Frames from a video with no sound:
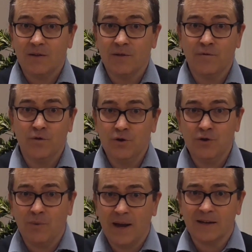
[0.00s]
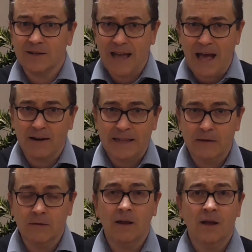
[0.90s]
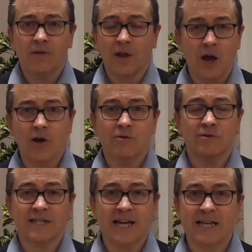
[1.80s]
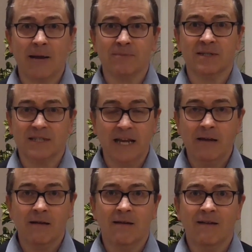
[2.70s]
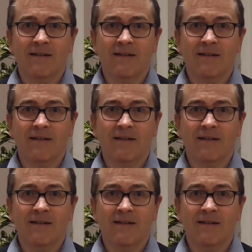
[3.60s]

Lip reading: The food went downhill, the locals kicked up the stink,